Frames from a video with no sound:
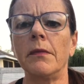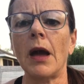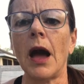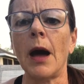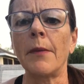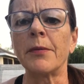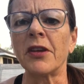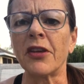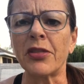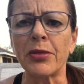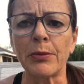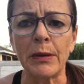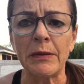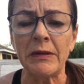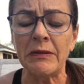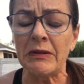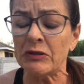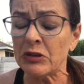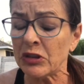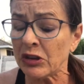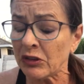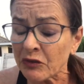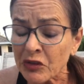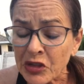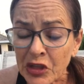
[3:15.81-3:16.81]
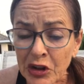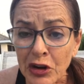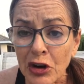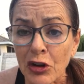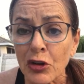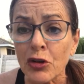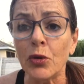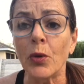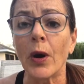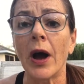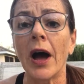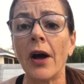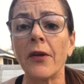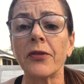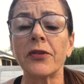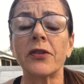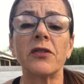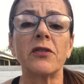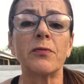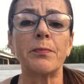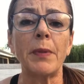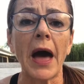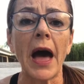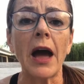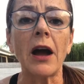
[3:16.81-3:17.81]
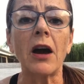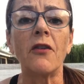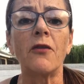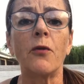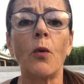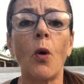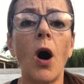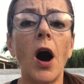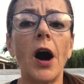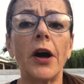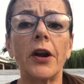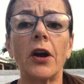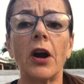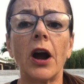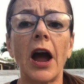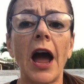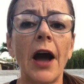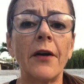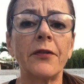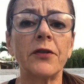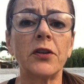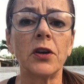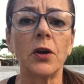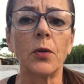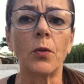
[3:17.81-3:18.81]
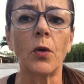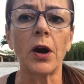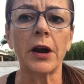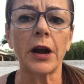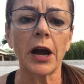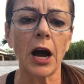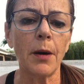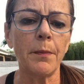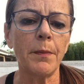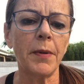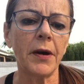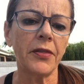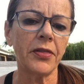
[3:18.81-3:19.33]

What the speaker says: up to maybe even 32 ounces back of water after you work out,